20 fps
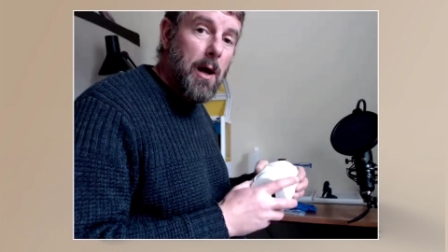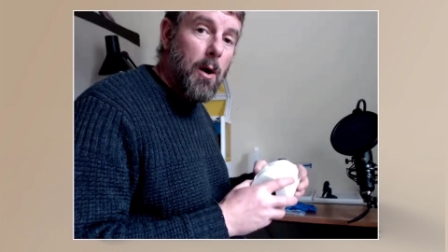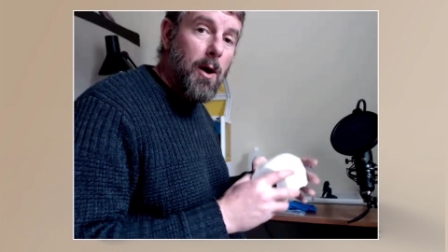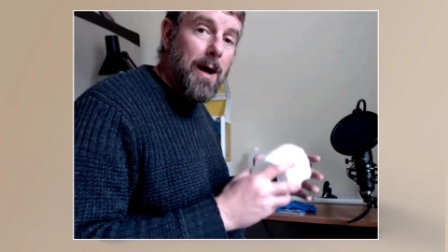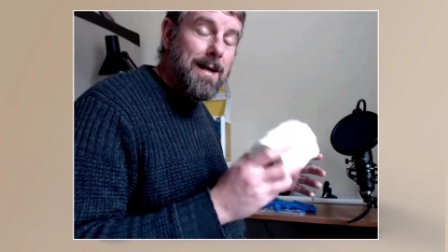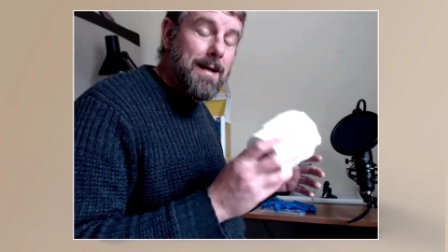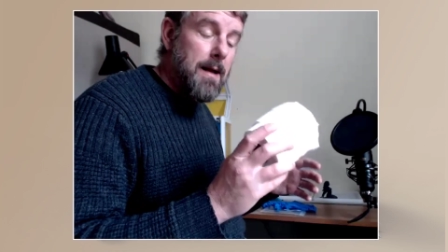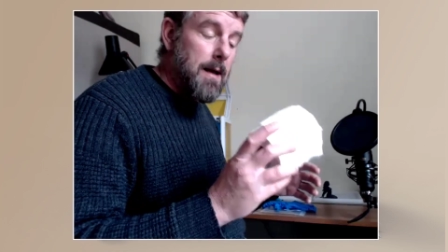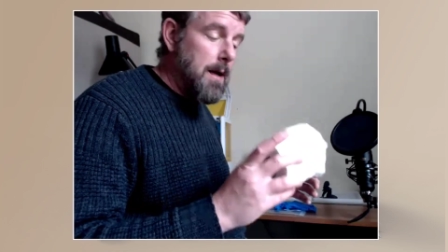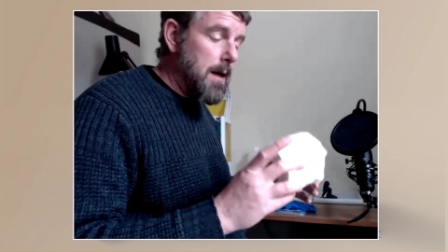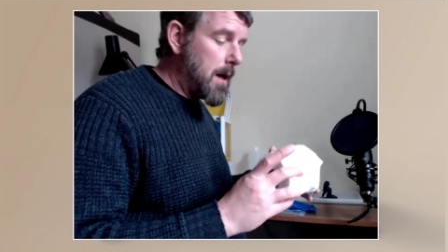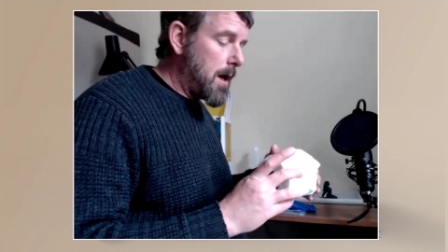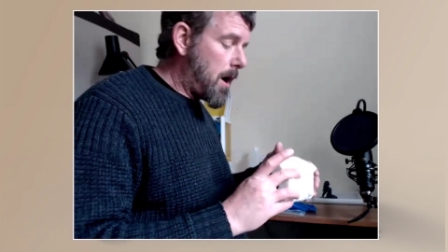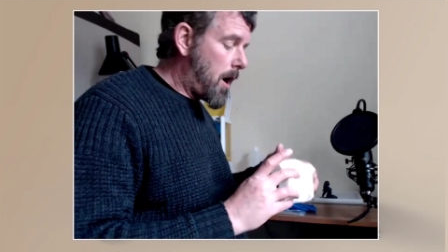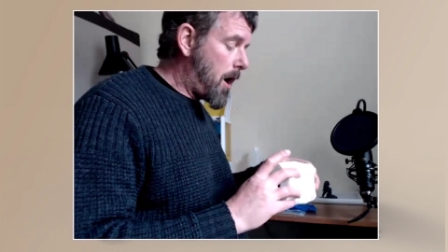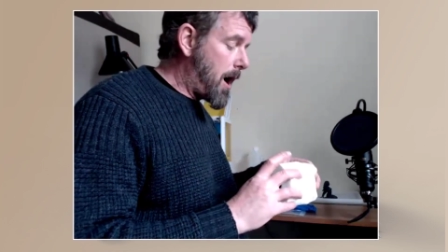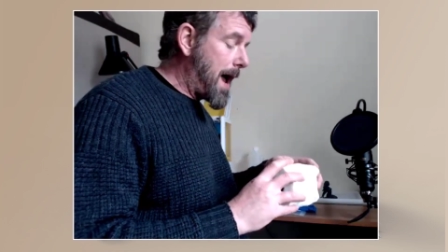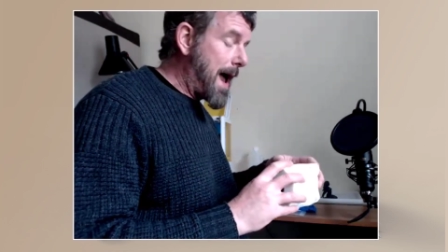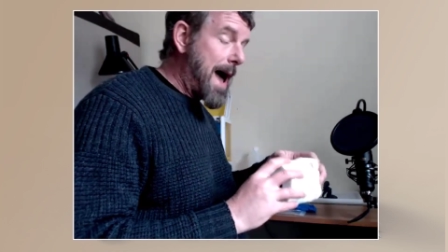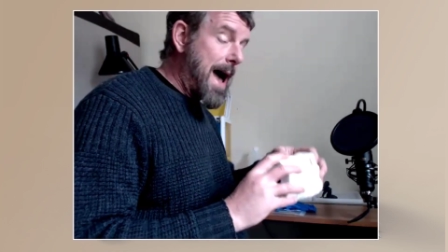Now I,
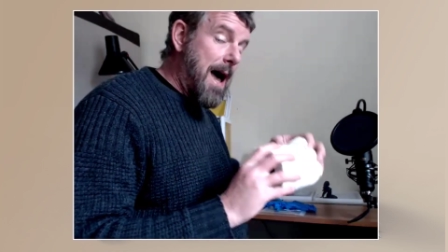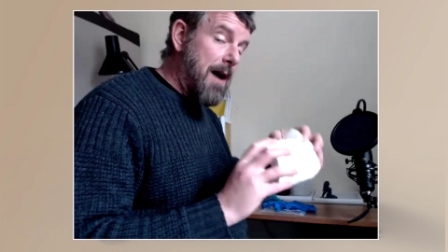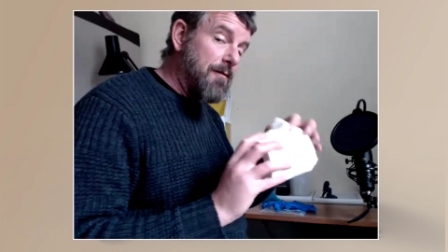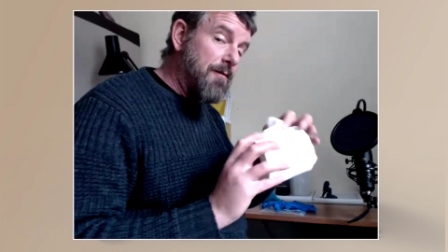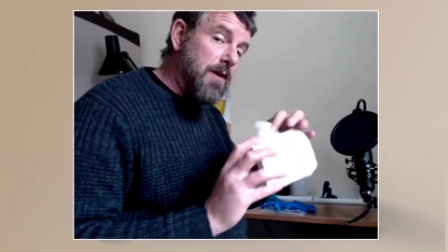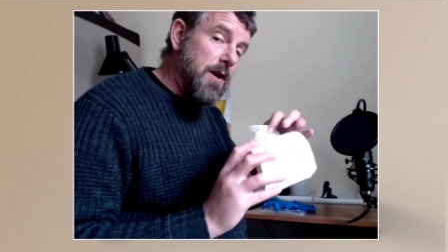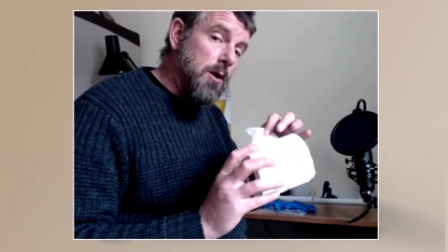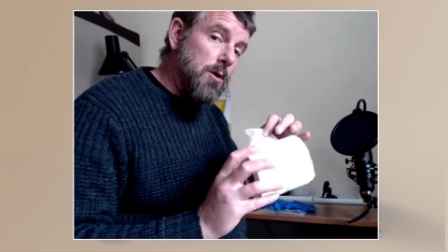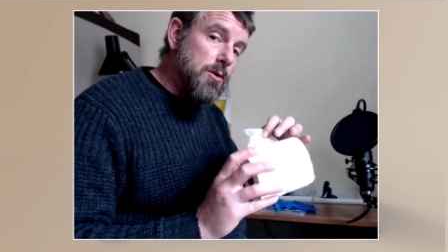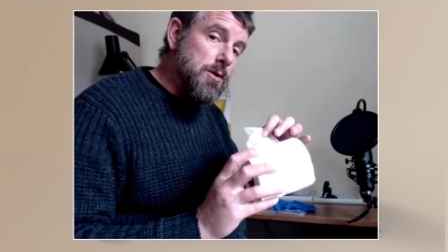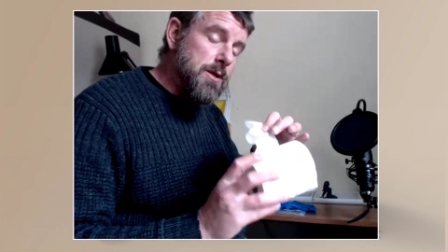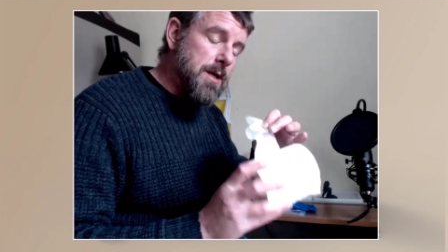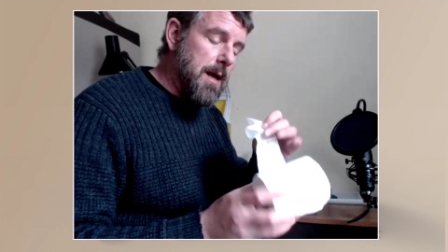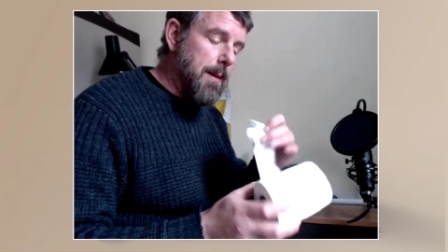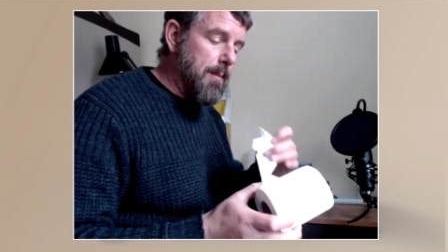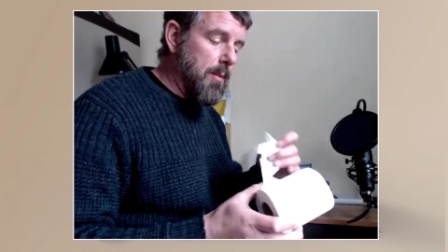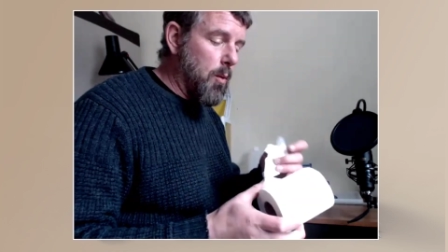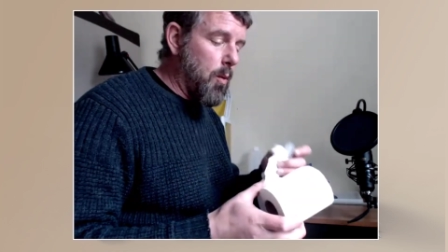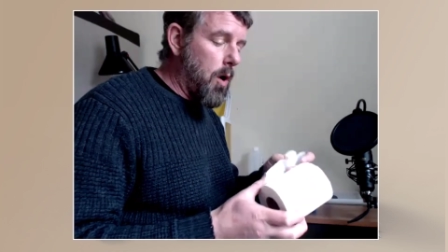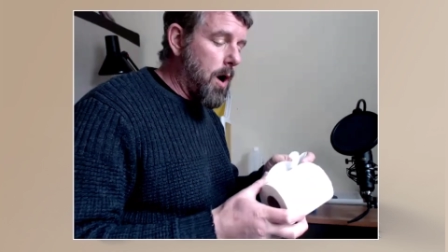I have used
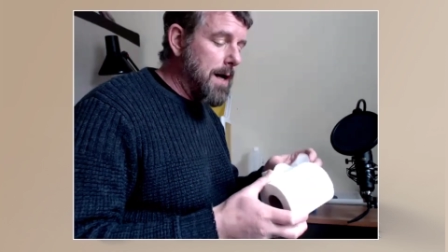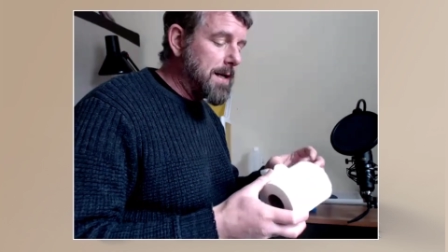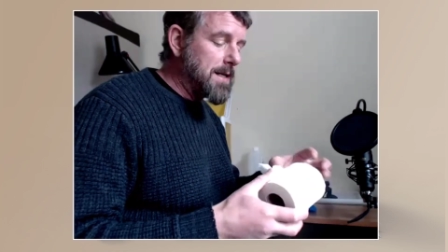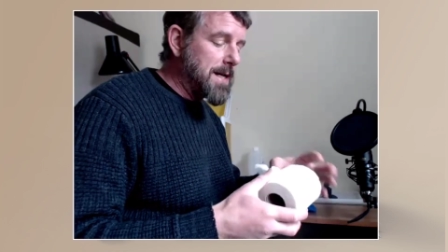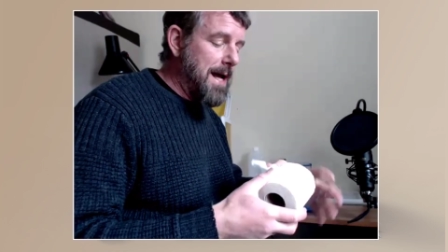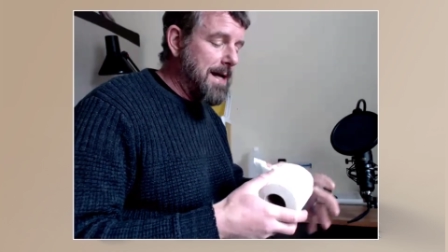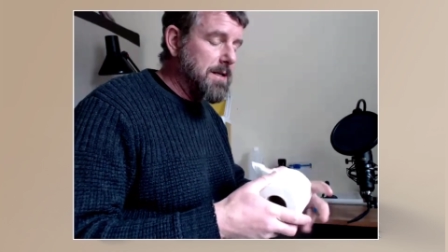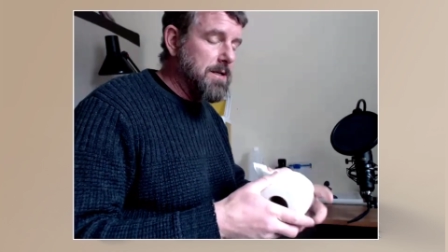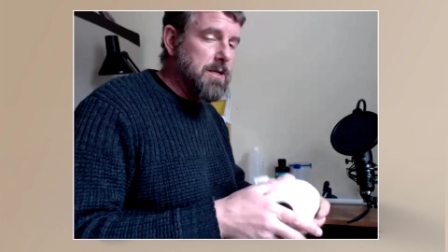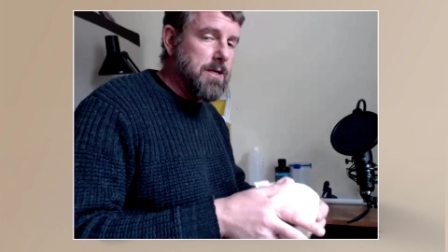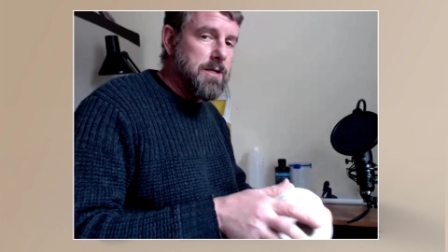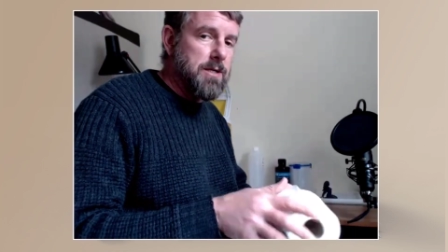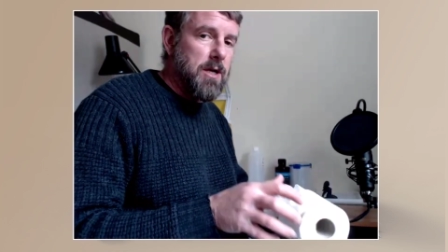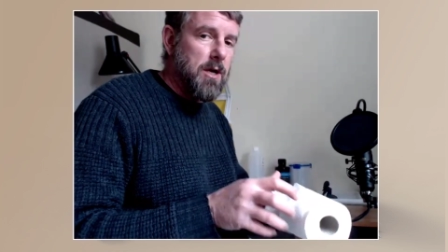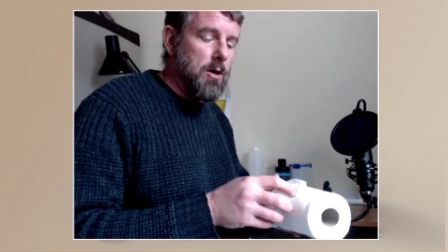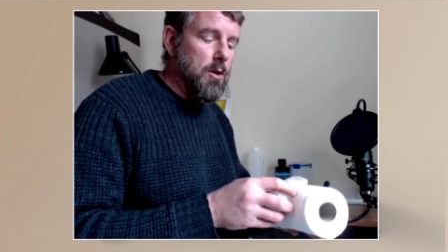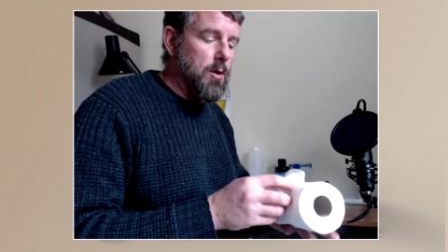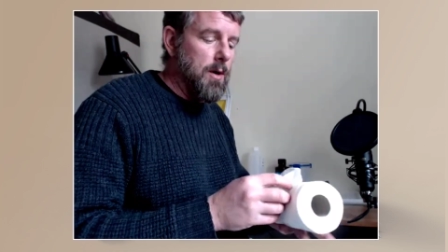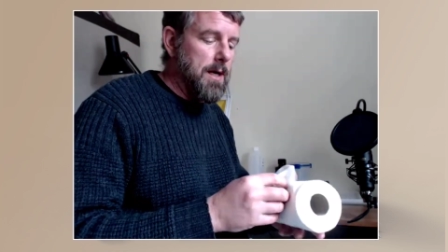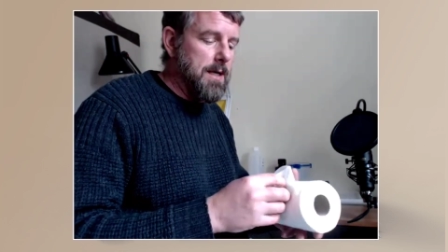it, but what I tend to
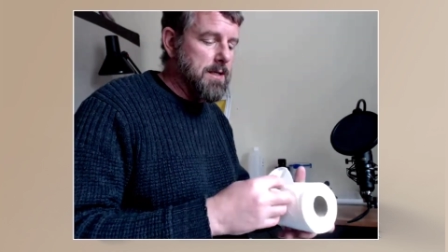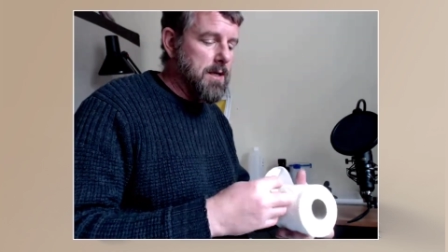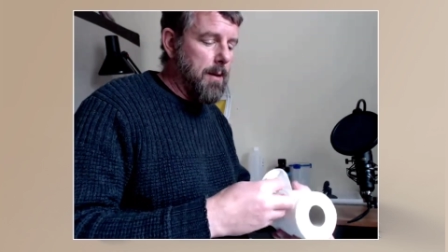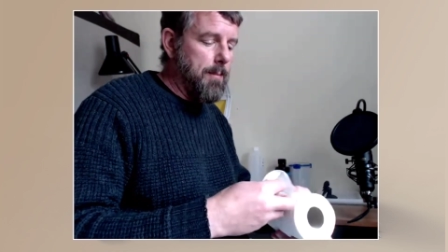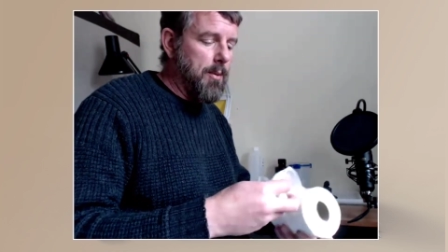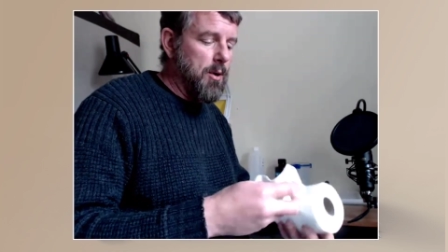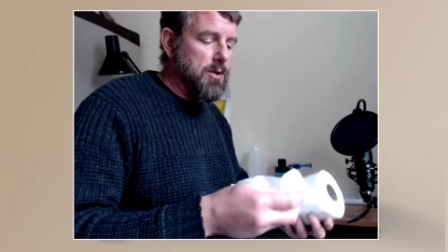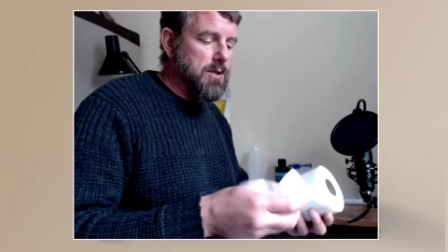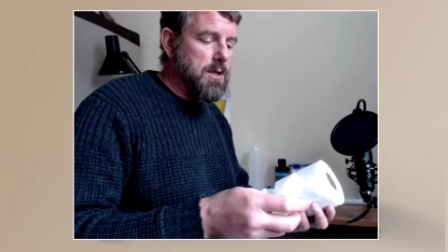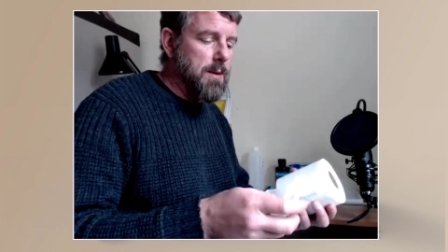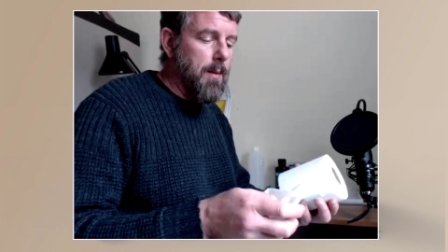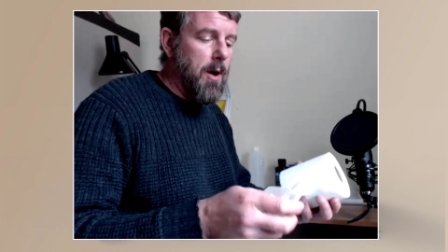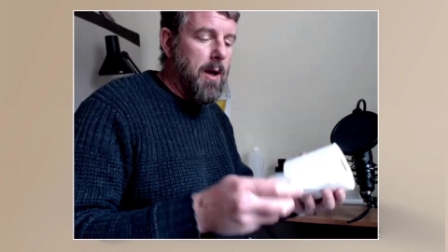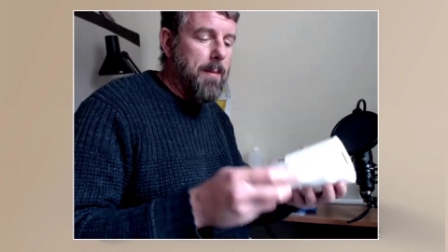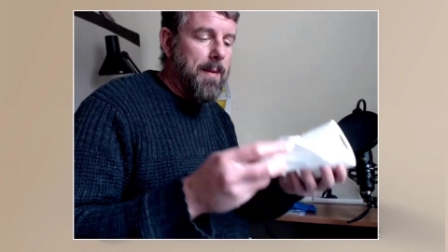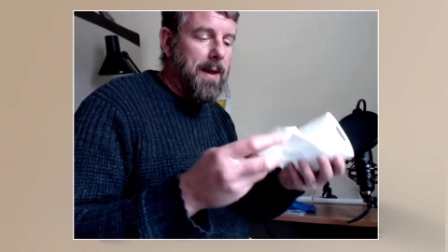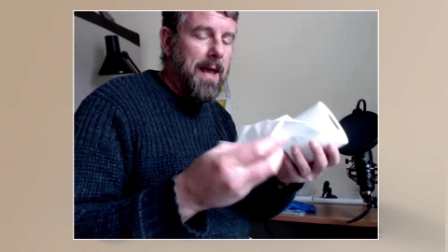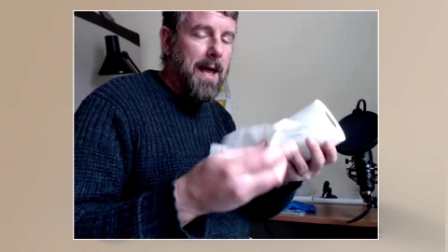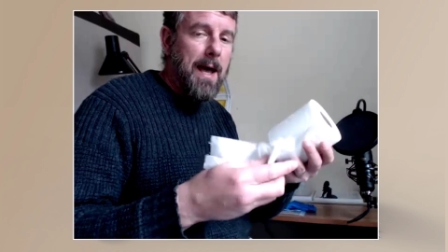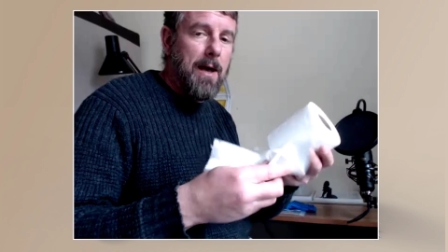do is I put some
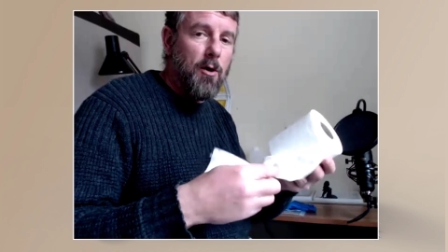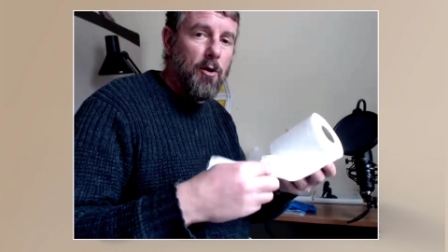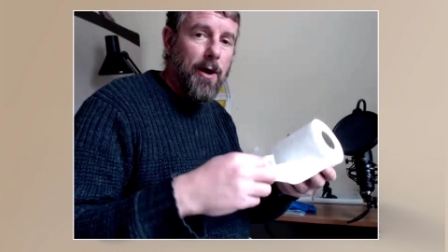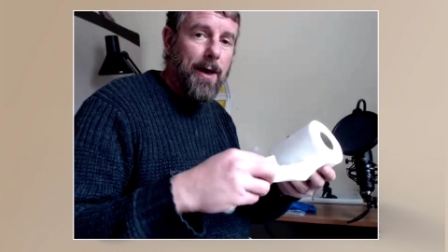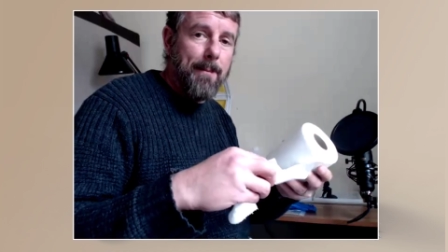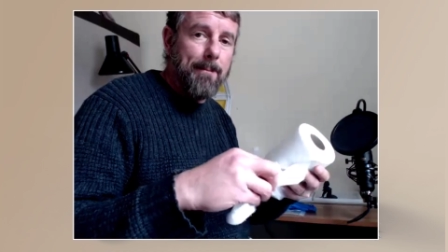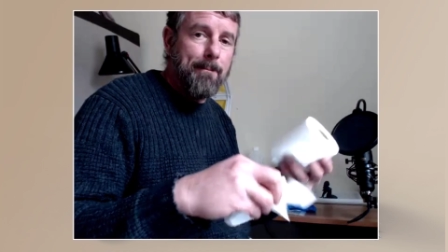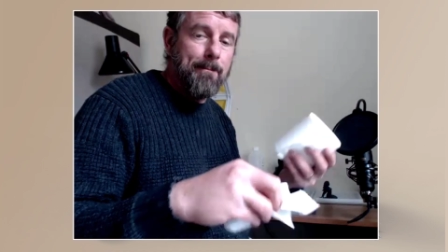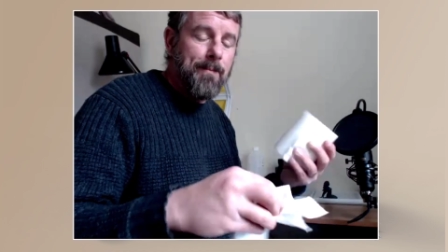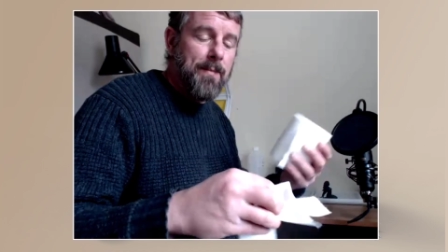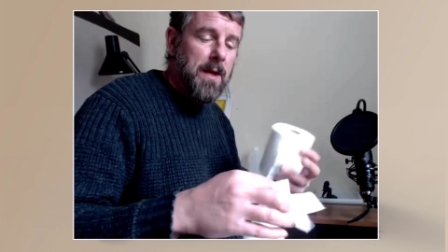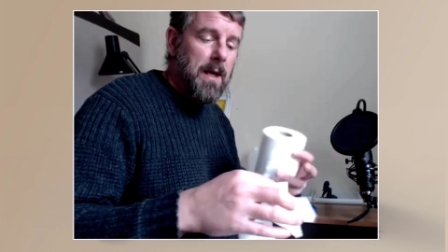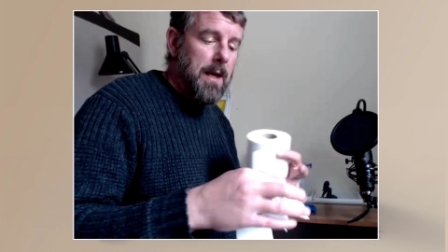IPA on it